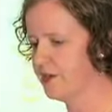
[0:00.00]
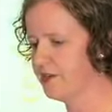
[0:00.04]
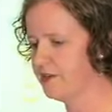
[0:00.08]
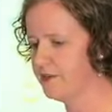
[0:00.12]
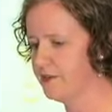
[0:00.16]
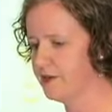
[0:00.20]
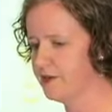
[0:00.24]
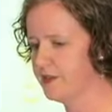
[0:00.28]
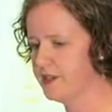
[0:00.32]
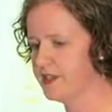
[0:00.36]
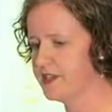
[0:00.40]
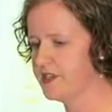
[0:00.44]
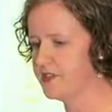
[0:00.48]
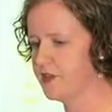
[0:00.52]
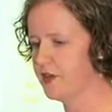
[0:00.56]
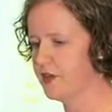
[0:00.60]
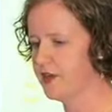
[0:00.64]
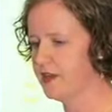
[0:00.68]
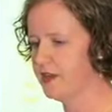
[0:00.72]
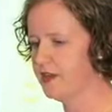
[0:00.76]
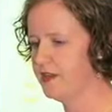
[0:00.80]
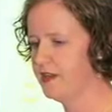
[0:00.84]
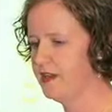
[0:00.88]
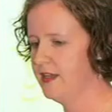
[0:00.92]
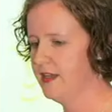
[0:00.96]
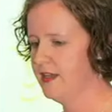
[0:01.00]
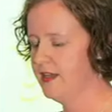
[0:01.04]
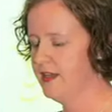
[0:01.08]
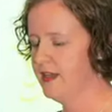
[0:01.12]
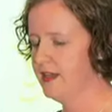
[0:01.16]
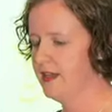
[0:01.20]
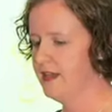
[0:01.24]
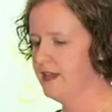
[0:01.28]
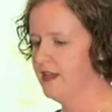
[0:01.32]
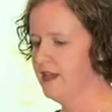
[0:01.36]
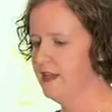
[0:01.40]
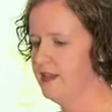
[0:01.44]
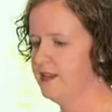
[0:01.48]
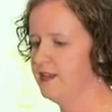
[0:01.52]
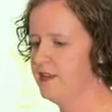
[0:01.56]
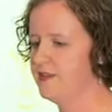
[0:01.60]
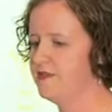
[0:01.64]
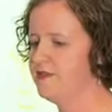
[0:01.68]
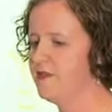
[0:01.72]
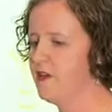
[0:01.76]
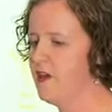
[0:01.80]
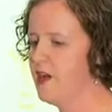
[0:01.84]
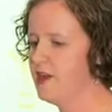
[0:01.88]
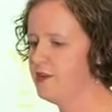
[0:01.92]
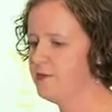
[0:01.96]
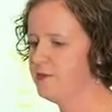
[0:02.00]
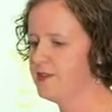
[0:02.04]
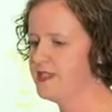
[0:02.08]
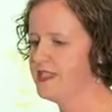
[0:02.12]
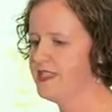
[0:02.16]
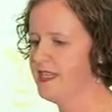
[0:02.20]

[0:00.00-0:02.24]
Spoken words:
we go through it. So the final